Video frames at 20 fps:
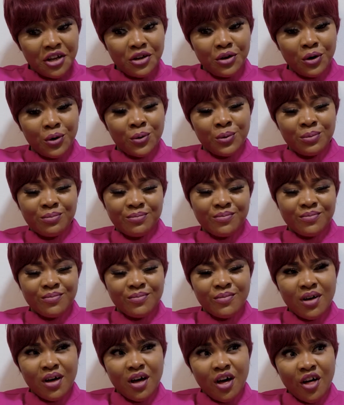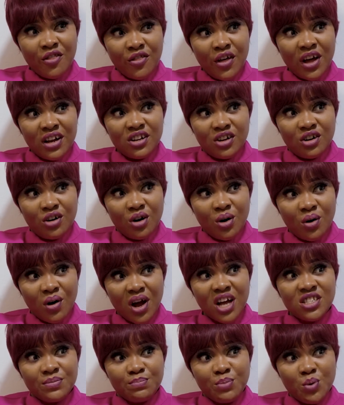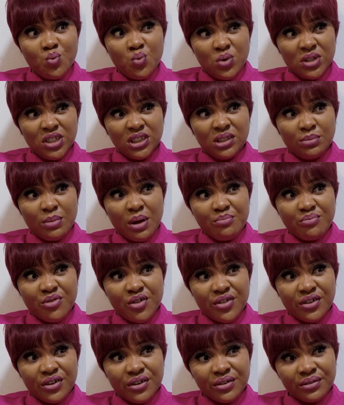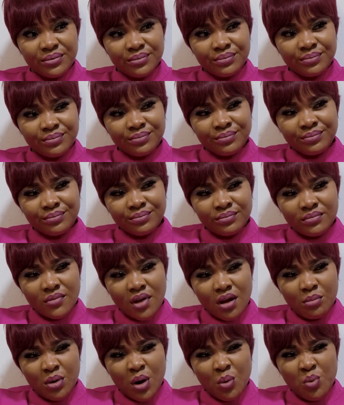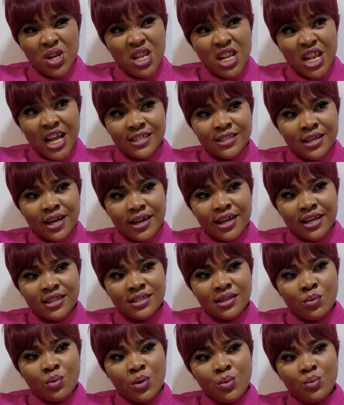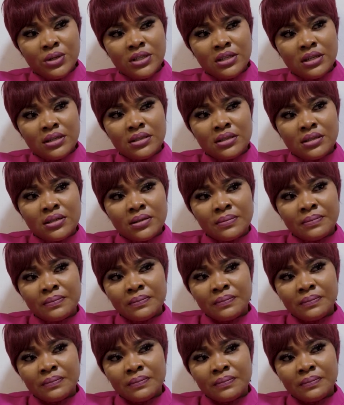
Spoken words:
You know, that girl has bewitched my brother. But I won't let her get away with it.